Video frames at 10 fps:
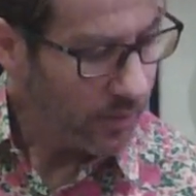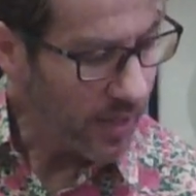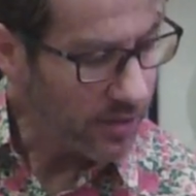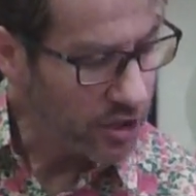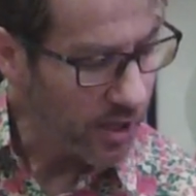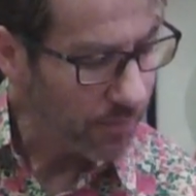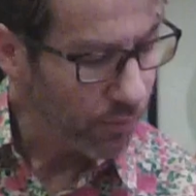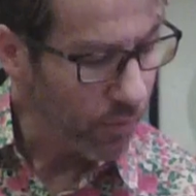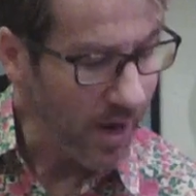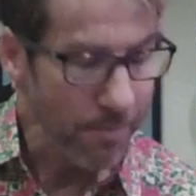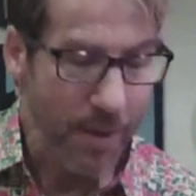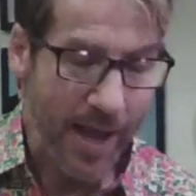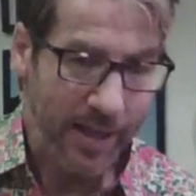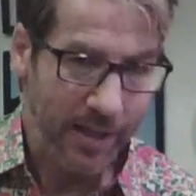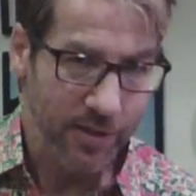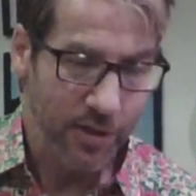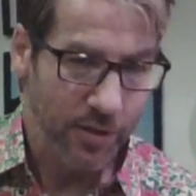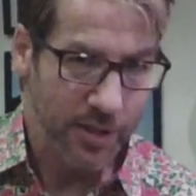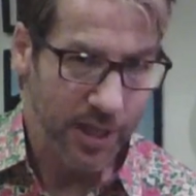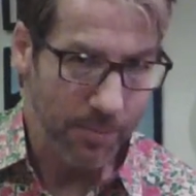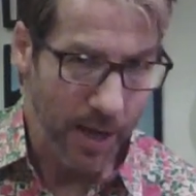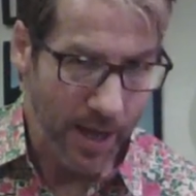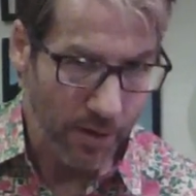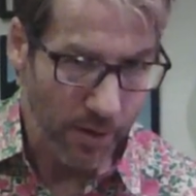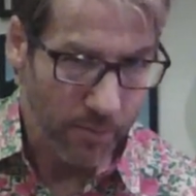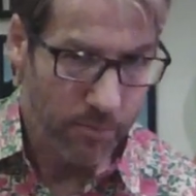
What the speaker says: Then jump right back into the D minor.